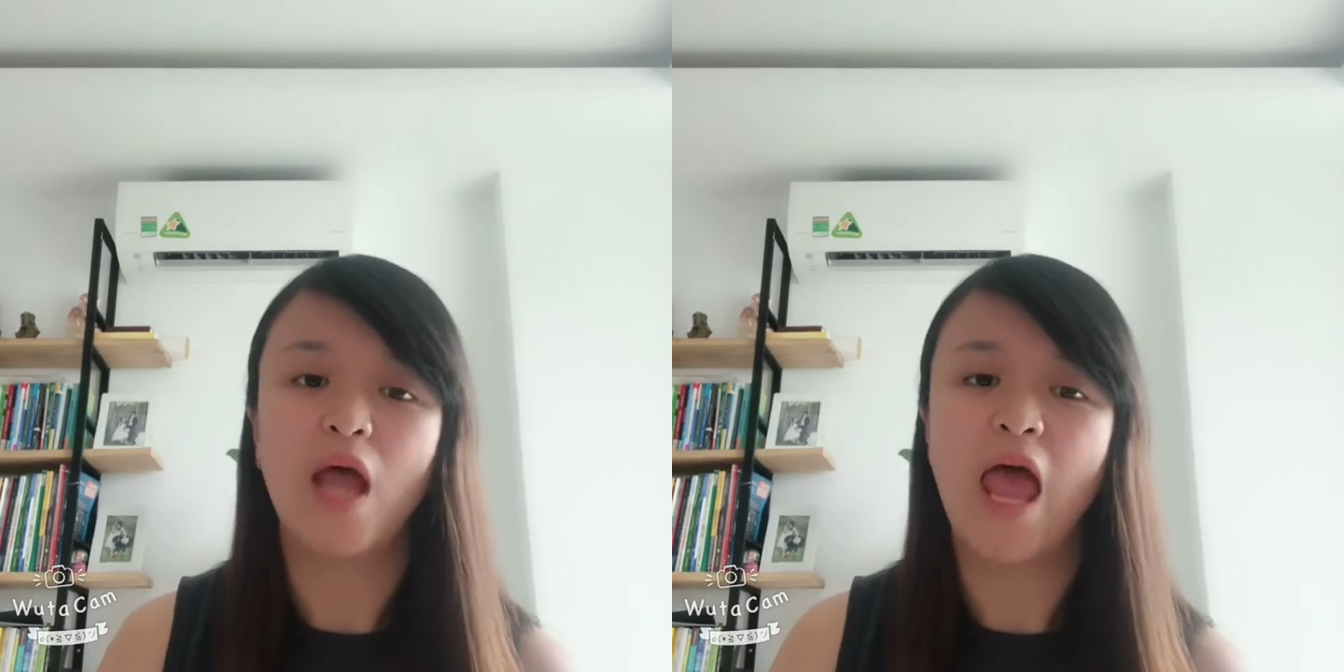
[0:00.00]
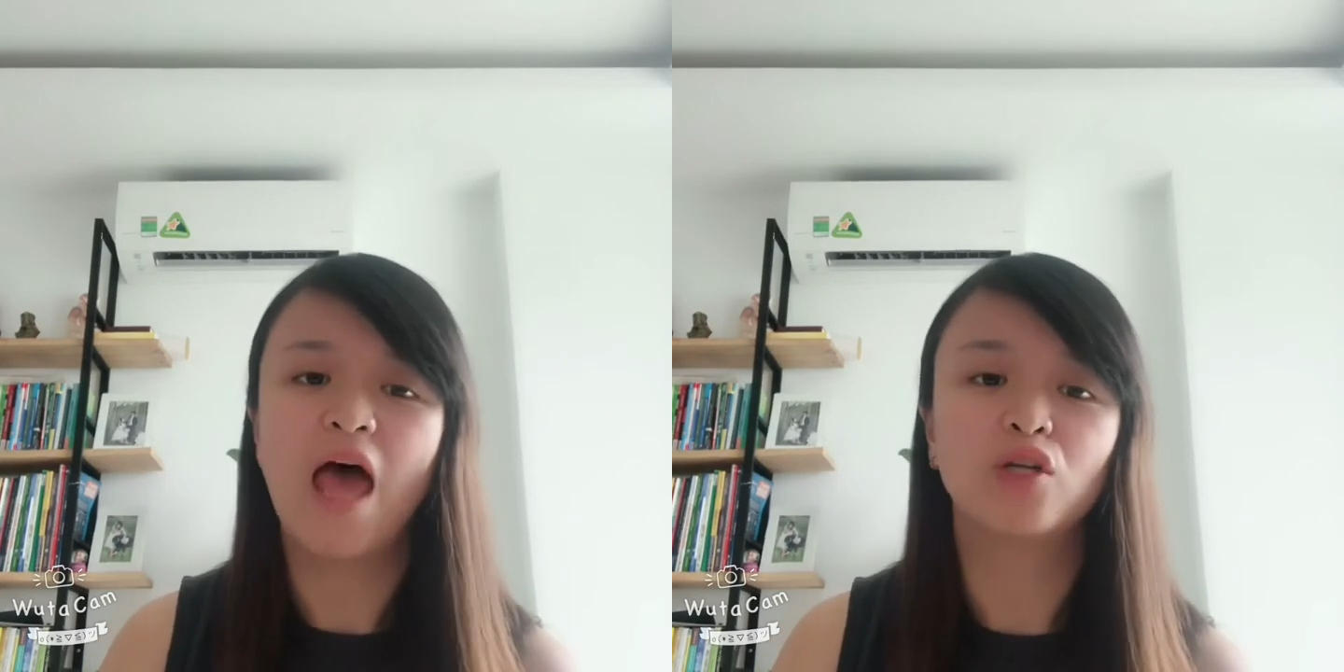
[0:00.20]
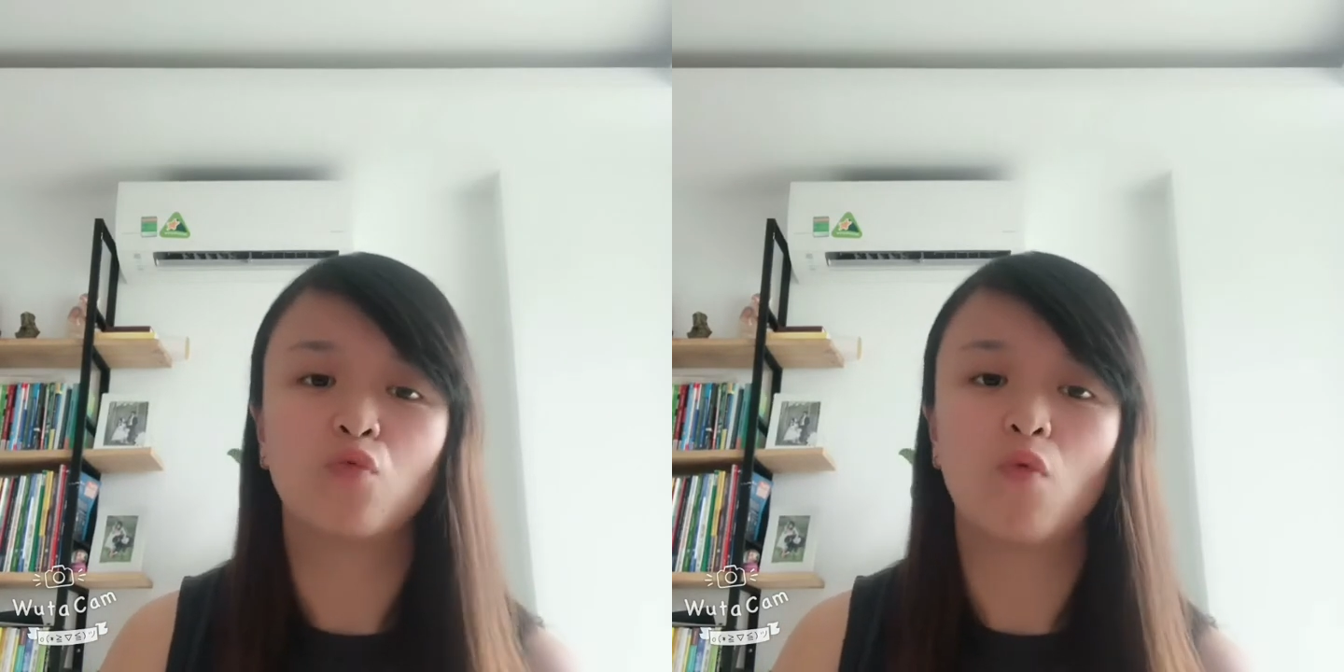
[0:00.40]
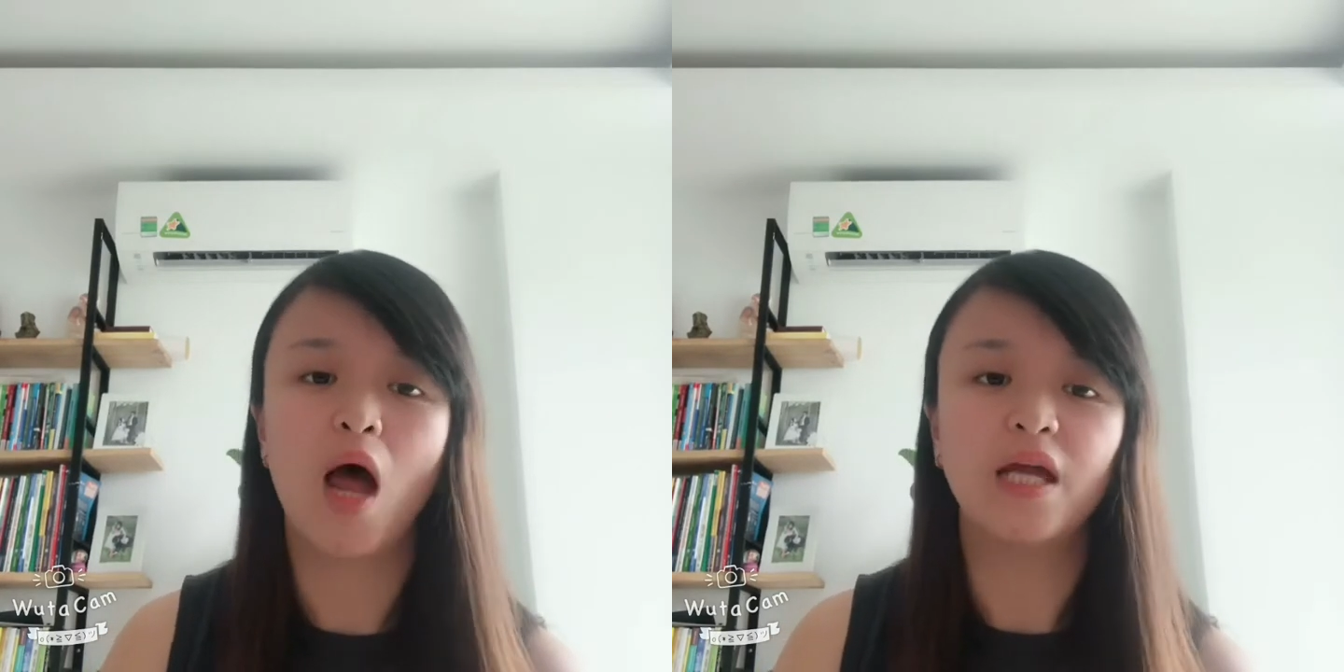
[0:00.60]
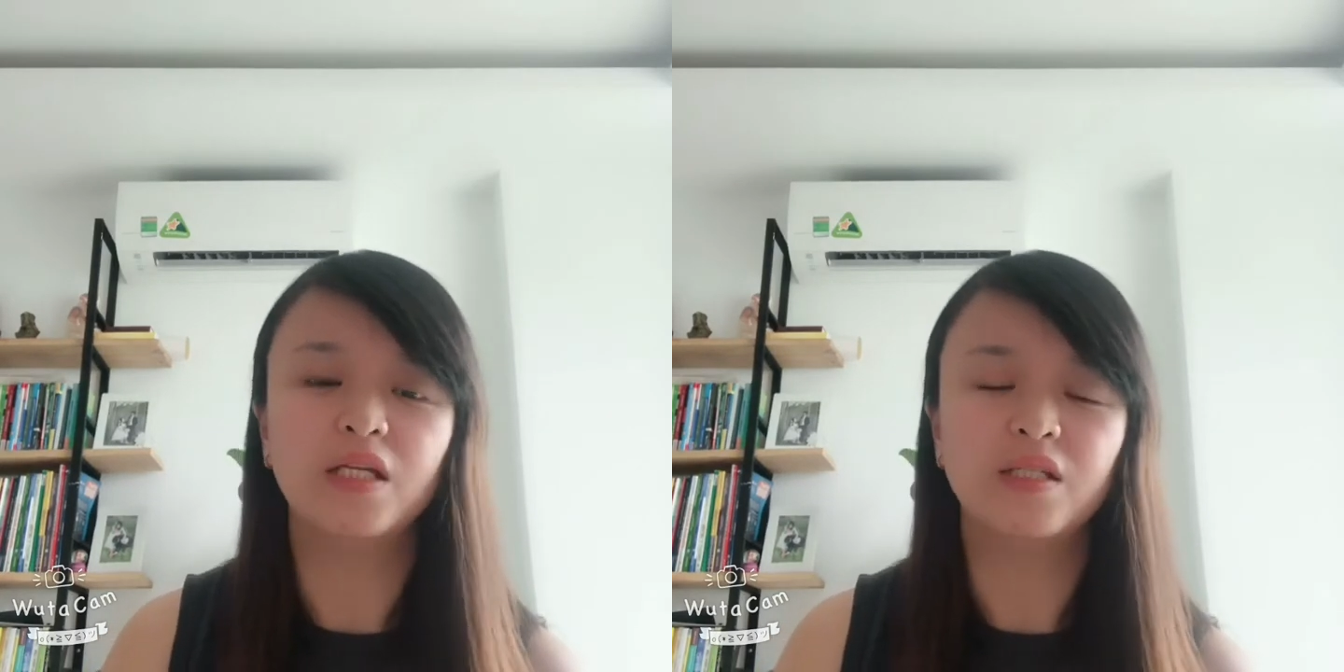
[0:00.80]

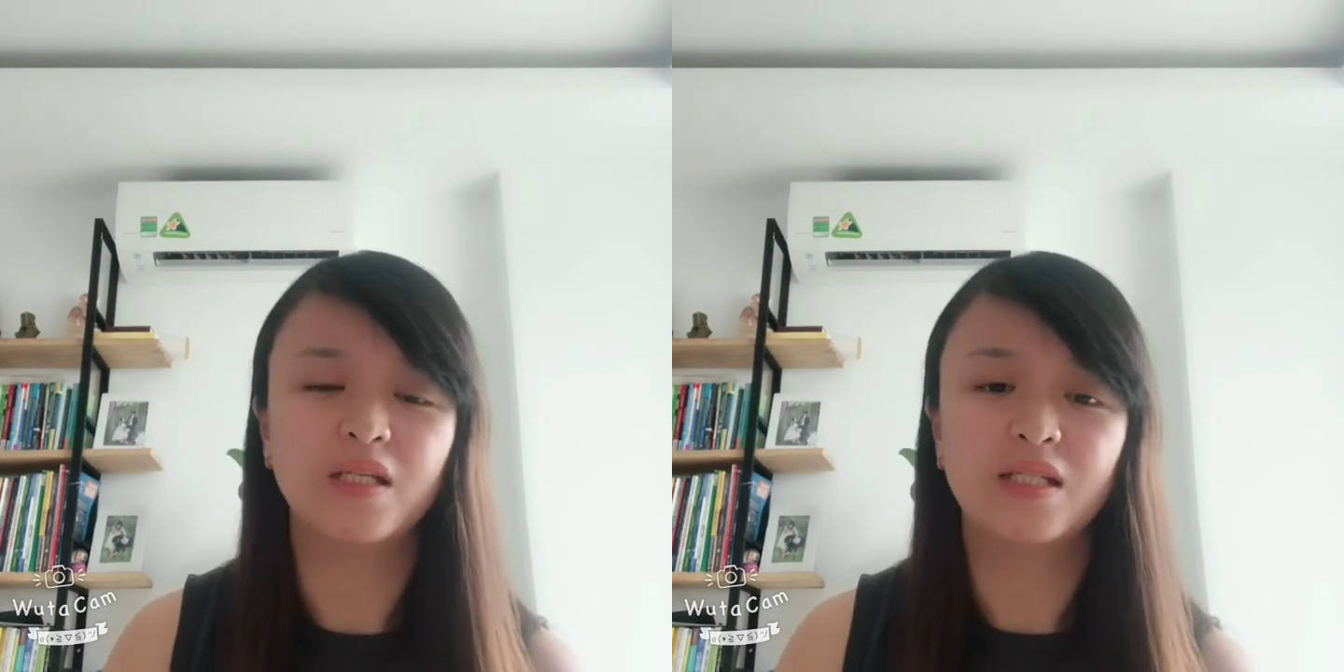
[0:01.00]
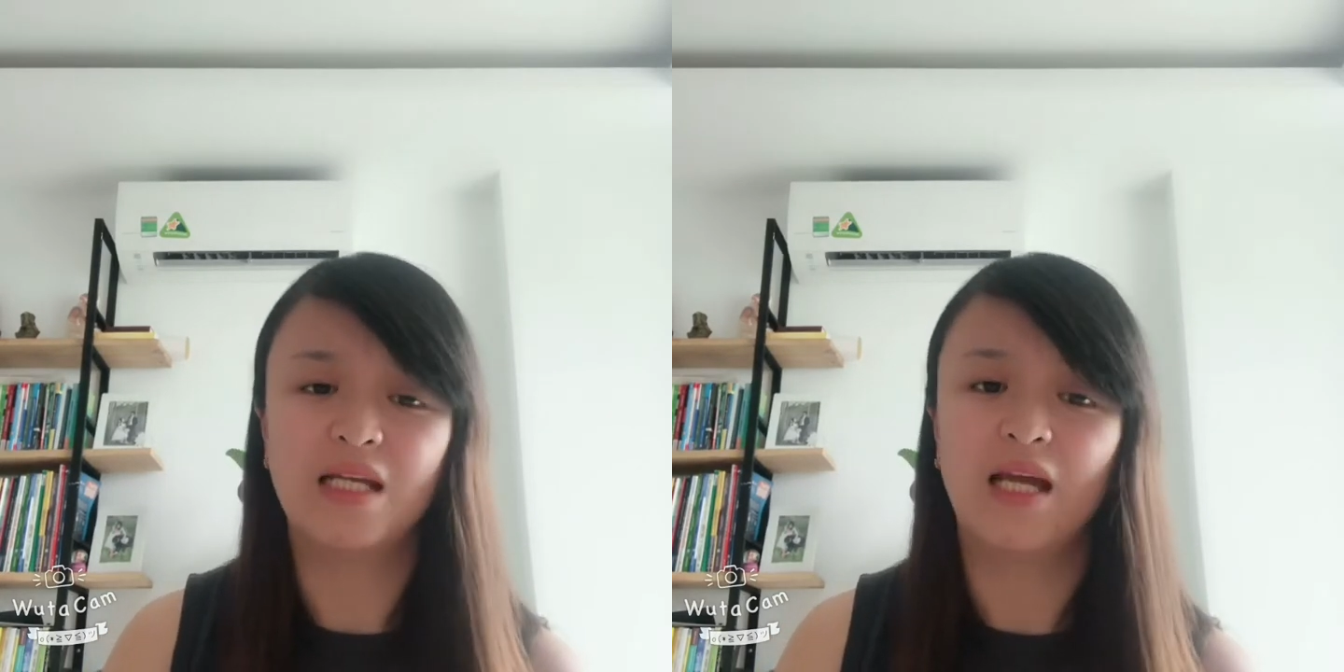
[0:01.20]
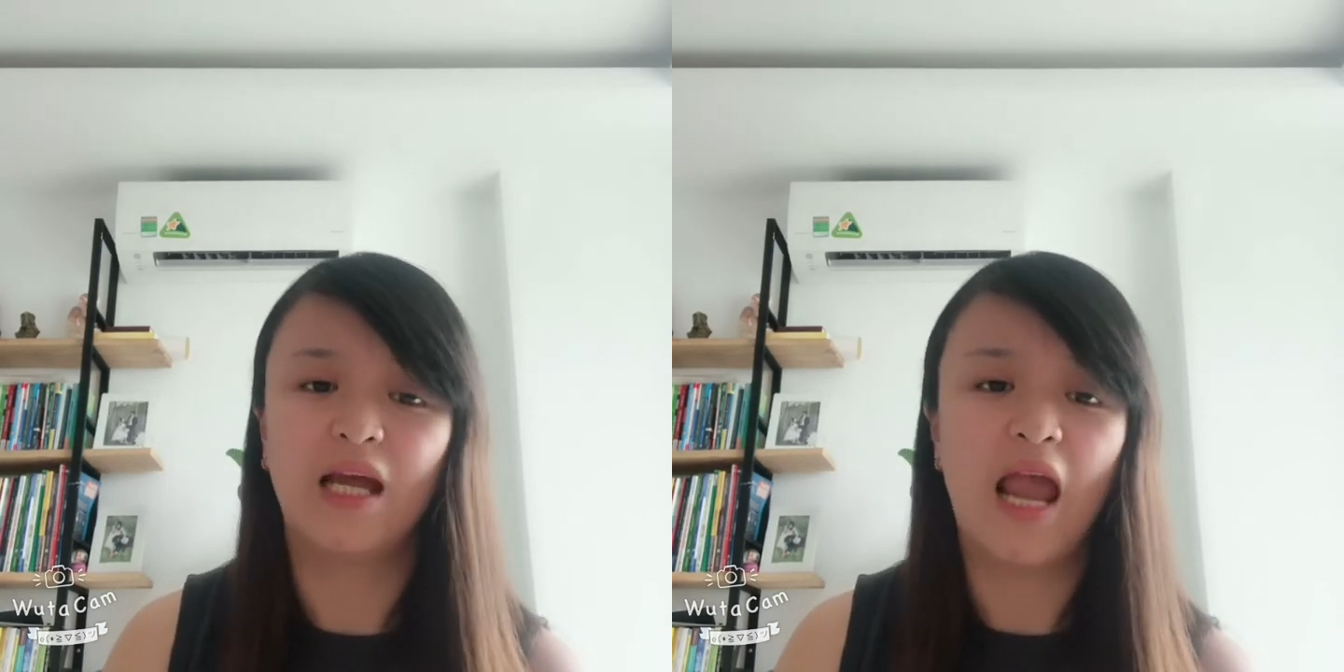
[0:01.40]
handwriting